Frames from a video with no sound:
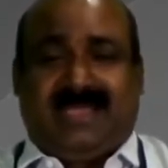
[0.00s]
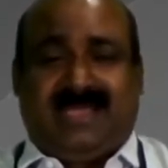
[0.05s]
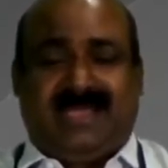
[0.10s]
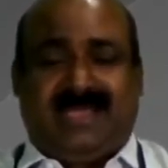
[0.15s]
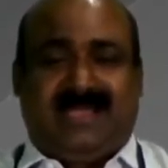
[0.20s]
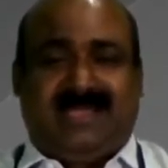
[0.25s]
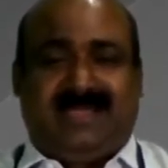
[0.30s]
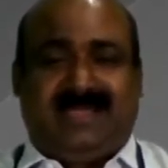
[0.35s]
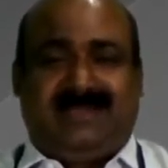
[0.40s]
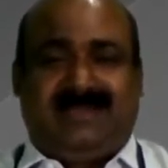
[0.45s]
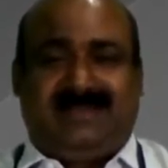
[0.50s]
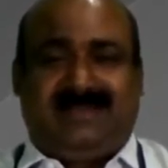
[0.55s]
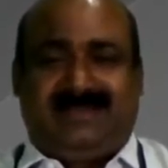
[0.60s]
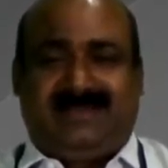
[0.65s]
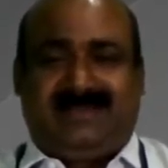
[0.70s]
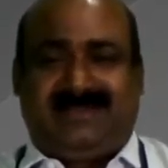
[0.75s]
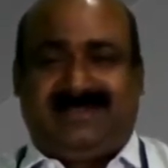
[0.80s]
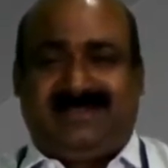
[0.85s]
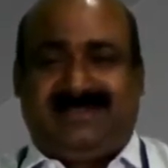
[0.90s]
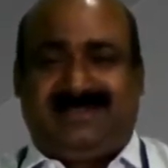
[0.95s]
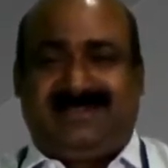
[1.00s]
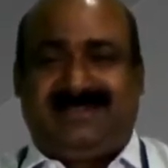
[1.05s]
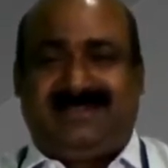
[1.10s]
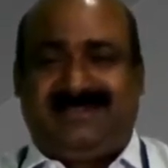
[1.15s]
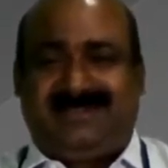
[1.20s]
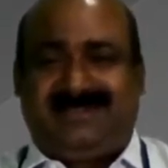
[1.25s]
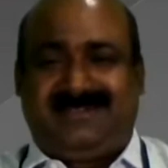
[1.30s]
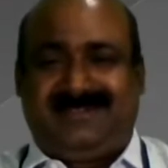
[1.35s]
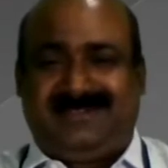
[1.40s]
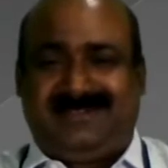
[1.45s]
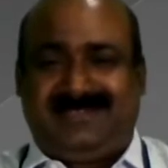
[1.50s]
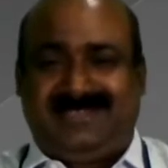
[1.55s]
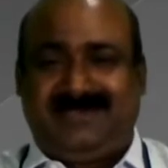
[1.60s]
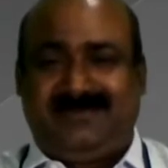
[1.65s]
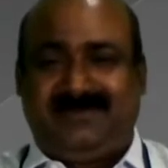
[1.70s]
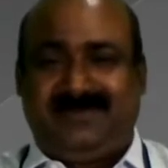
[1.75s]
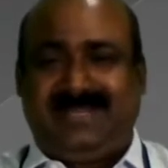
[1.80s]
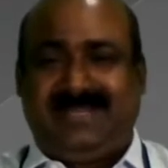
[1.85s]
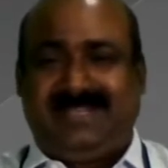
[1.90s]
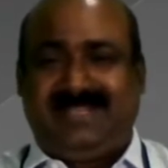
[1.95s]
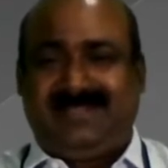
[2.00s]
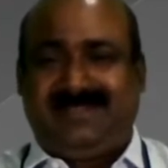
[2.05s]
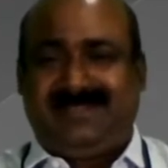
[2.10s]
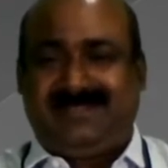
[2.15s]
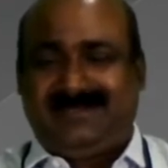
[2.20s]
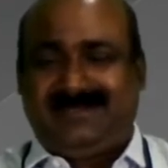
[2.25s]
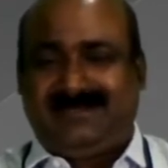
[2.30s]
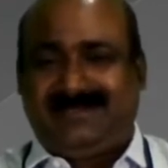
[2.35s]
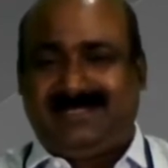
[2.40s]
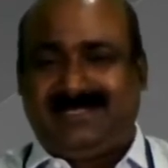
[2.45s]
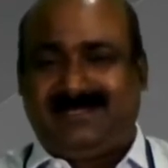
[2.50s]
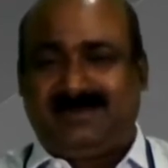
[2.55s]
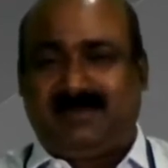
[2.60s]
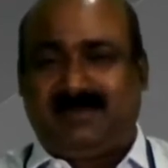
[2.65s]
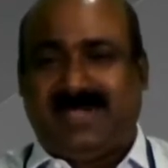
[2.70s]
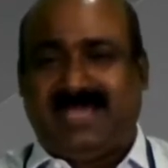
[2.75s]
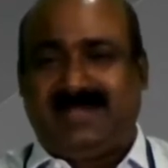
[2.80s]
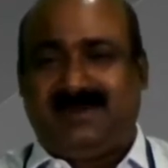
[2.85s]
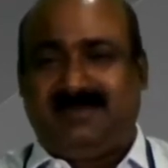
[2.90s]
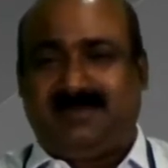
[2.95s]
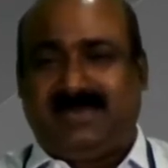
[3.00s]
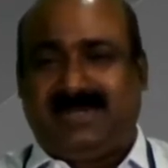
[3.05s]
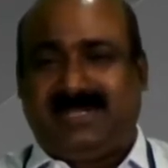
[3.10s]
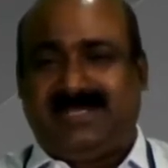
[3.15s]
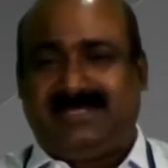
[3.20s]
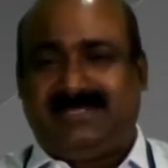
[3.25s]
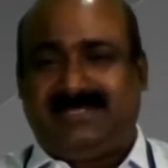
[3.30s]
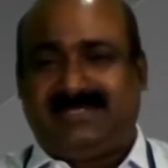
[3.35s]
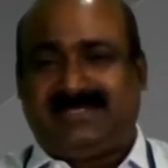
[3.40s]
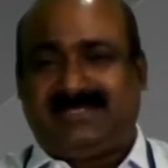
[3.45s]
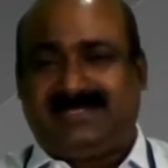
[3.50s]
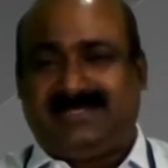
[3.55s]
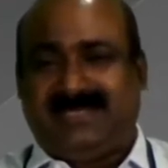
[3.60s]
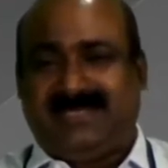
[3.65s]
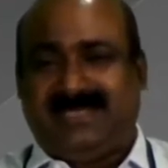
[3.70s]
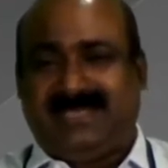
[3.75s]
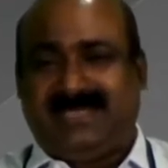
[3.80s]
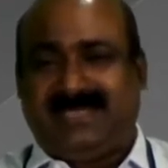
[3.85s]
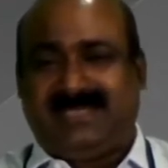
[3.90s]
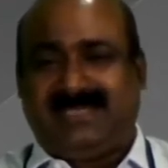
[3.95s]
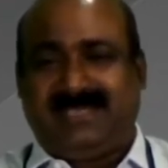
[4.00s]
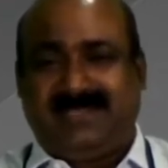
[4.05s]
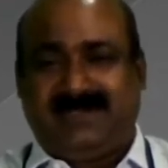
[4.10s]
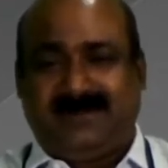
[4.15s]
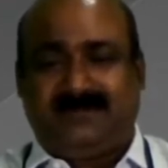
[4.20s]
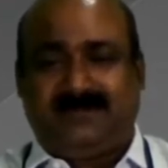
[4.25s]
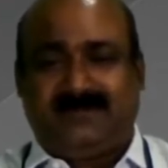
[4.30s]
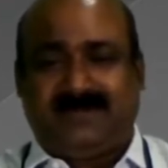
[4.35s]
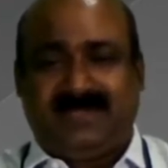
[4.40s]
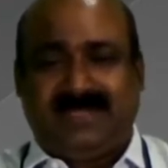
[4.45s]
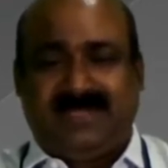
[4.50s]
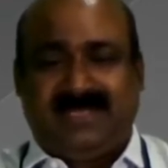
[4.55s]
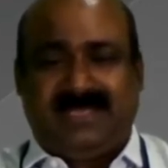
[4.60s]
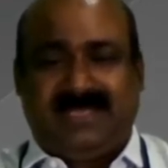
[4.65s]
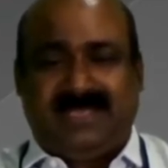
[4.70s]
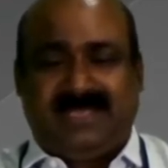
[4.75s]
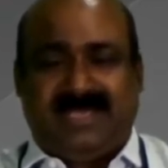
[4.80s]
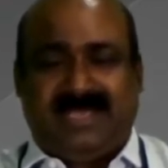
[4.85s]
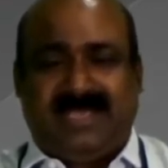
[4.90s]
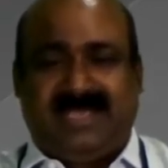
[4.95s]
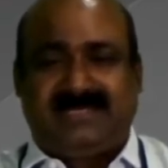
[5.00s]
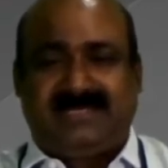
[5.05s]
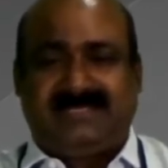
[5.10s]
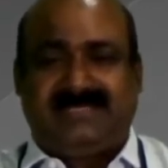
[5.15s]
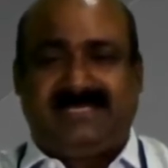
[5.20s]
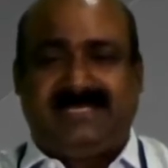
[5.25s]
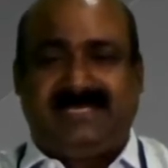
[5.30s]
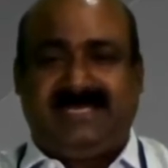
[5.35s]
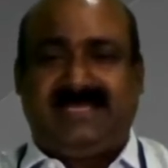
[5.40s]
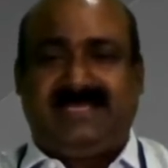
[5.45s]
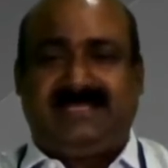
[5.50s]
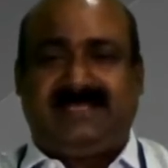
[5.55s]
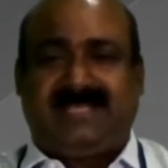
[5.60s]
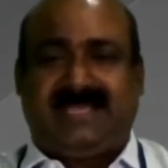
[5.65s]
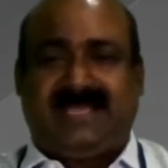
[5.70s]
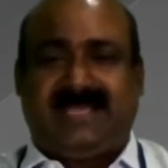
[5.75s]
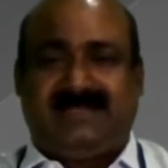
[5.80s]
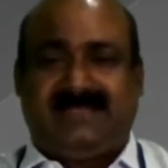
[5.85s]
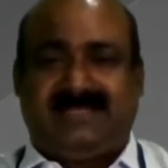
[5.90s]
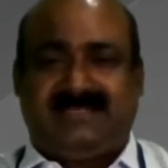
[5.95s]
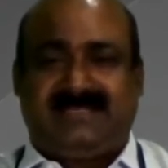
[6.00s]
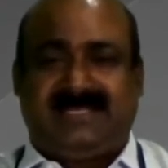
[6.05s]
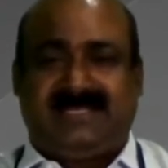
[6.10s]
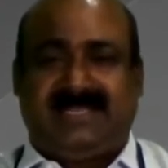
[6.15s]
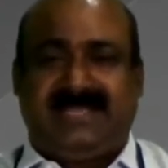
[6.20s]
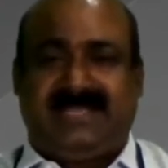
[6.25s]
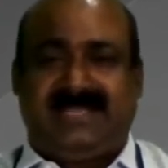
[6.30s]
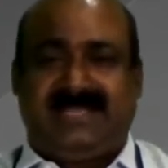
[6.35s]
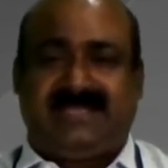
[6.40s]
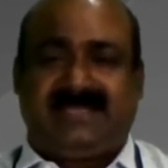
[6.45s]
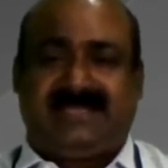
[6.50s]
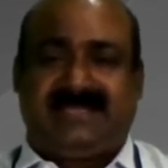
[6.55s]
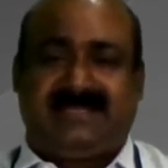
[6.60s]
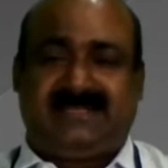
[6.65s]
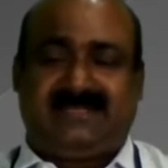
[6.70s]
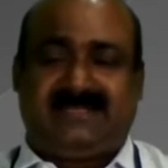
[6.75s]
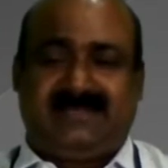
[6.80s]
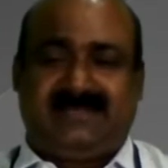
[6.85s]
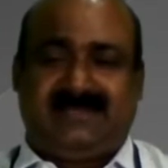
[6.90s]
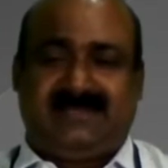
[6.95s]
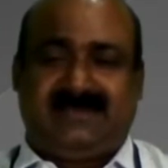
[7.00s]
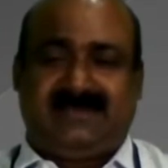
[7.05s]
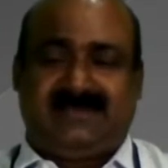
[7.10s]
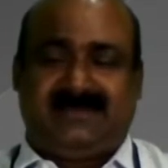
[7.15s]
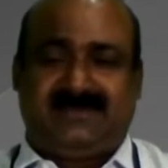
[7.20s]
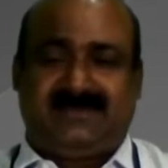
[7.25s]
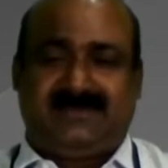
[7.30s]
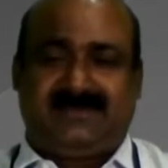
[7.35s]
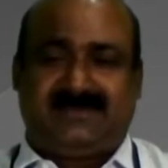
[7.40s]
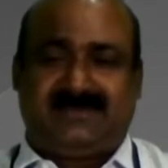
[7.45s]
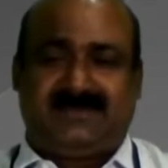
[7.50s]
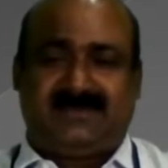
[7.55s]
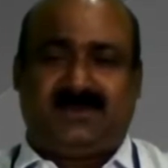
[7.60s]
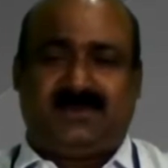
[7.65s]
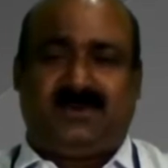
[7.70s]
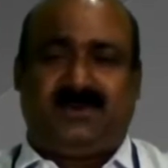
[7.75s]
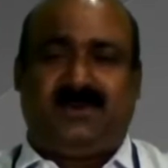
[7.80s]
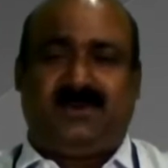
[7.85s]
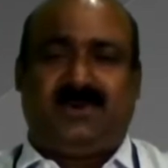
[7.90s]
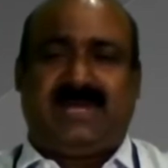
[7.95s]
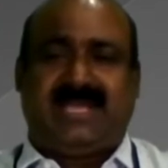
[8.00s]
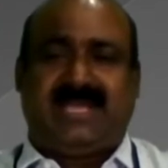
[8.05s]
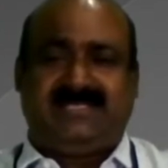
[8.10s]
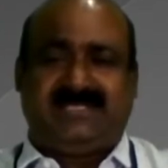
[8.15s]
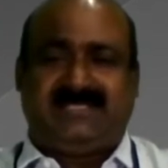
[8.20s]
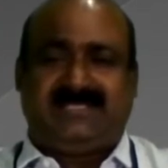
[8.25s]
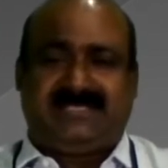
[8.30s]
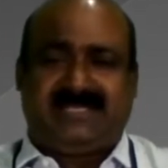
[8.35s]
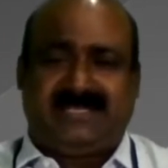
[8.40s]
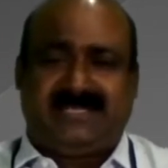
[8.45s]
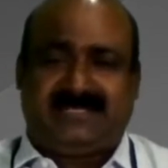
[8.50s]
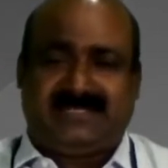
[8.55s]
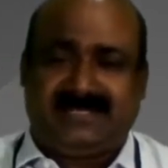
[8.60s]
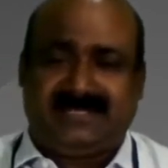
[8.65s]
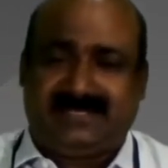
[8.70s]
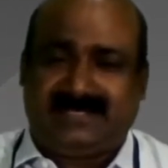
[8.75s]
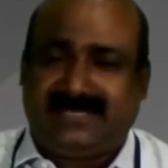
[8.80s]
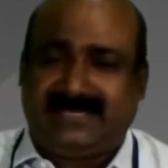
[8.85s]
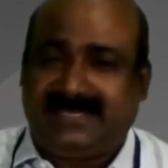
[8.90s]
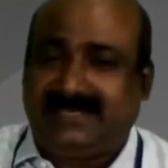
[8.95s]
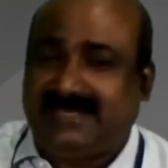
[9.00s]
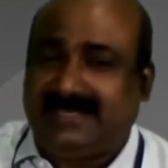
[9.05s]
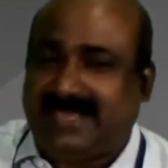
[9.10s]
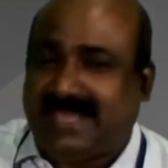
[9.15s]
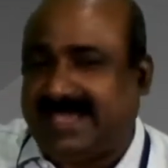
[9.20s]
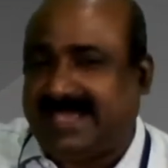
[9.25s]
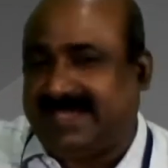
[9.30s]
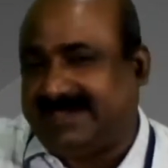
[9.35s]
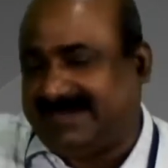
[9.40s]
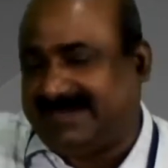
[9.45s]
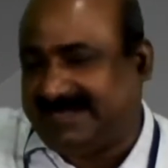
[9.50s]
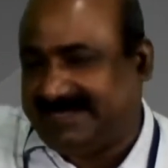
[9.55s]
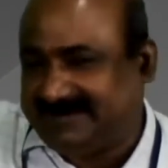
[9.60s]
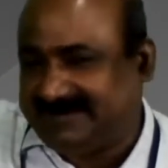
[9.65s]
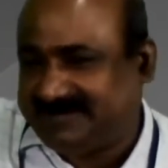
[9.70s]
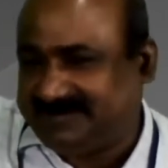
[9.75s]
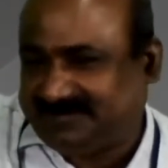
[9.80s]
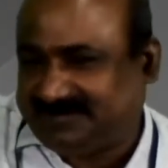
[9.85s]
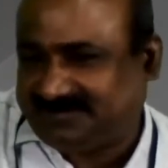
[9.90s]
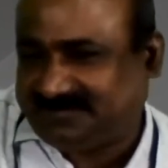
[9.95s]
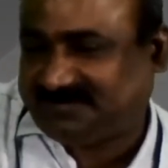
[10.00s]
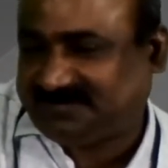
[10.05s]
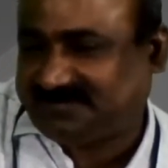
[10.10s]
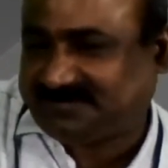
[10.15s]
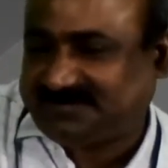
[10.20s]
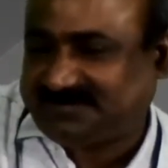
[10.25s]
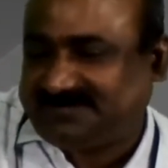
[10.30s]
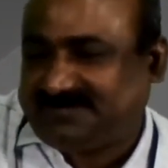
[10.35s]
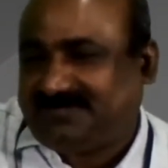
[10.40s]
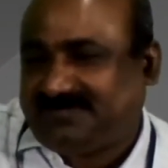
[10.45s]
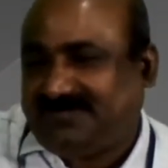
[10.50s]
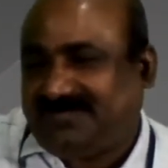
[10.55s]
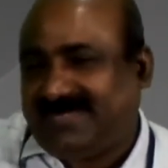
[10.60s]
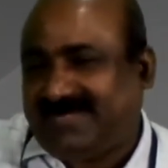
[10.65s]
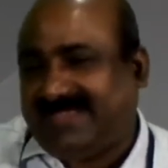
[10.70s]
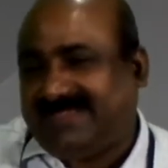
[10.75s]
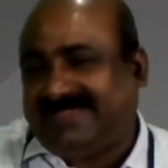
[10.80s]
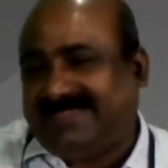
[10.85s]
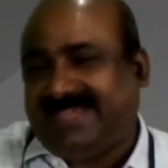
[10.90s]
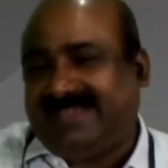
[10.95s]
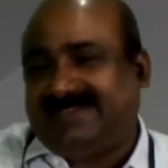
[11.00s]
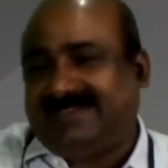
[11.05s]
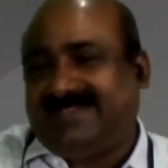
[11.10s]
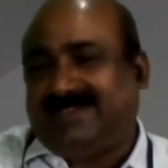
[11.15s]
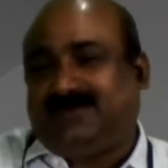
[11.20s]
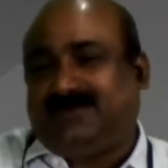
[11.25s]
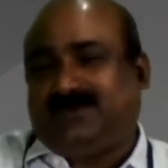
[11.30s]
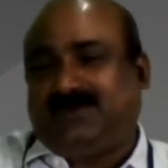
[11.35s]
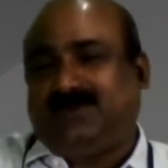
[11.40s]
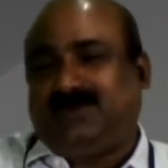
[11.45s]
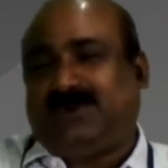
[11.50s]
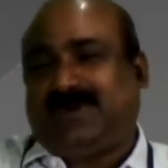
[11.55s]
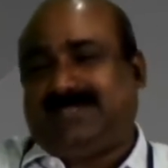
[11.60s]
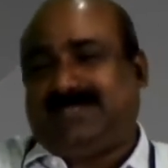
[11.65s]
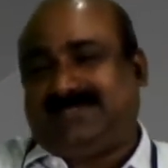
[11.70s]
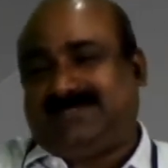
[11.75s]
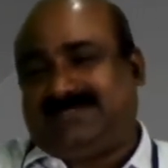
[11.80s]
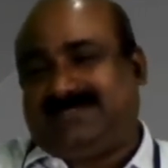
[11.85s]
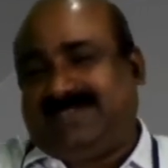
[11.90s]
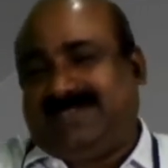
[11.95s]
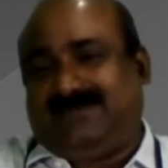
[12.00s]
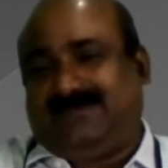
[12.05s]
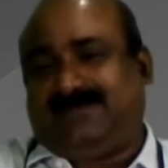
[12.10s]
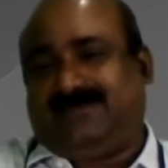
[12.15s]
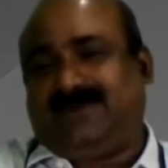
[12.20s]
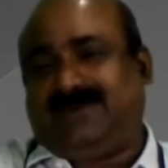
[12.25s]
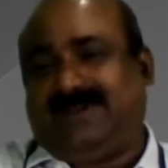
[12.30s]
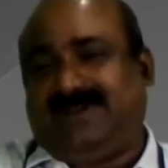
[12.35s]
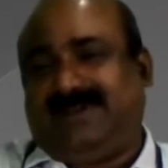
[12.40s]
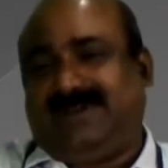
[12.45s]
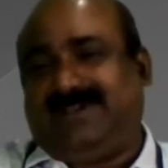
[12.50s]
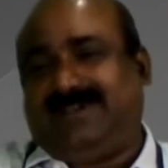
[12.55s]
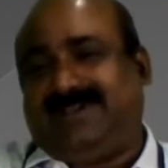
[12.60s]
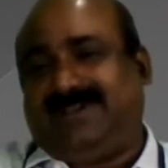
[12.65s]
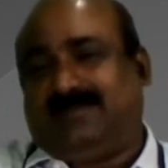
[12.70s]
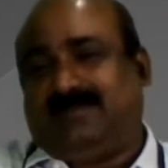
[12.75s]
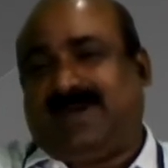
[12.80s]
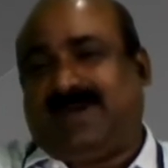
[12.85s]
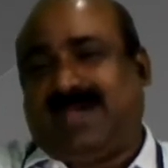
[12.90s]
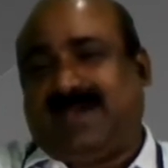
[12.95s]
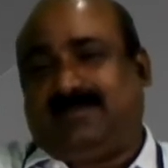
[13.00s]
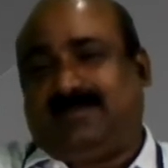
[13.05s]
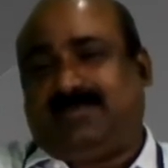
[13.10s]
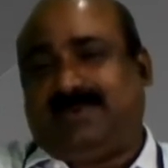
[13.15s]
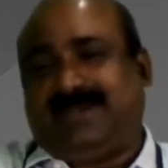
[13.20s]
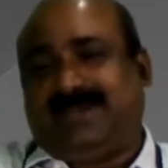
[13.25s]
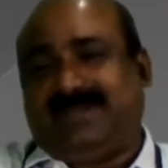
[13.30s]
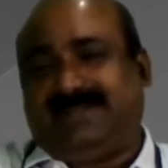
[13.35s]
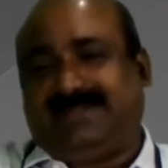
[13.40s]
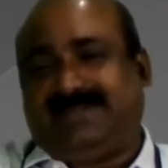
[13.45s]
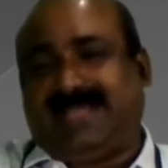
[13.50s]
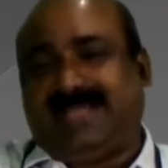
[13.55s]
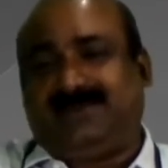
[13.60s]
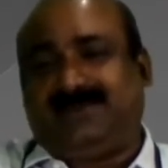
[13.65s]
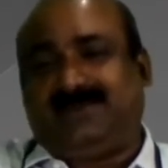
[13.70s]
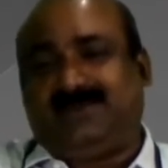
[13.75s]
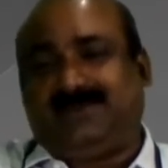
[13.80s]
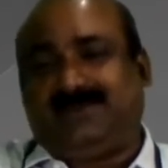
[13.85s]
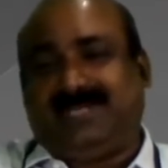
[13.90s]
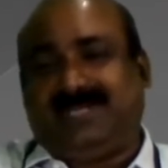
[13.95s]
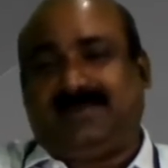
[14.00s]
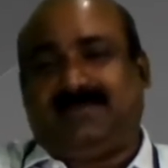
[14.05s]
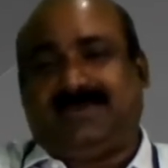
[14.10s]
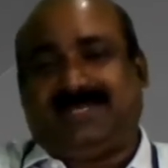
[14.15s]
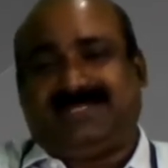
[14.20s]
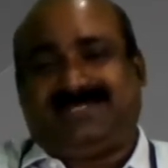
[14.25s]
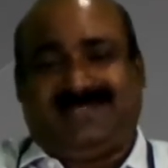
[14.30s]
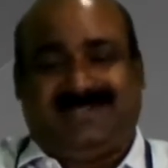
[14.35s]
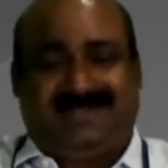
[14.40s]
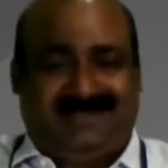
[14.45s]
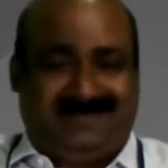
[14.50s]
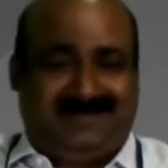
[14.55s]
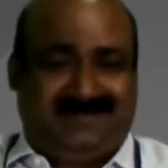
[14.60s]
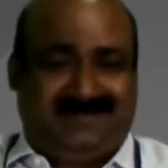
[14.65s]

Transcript: And evening, this man brings a gift, and seeing that this lady gets so agitated, getting angry. That gift to us a world map, and that to a puzzle.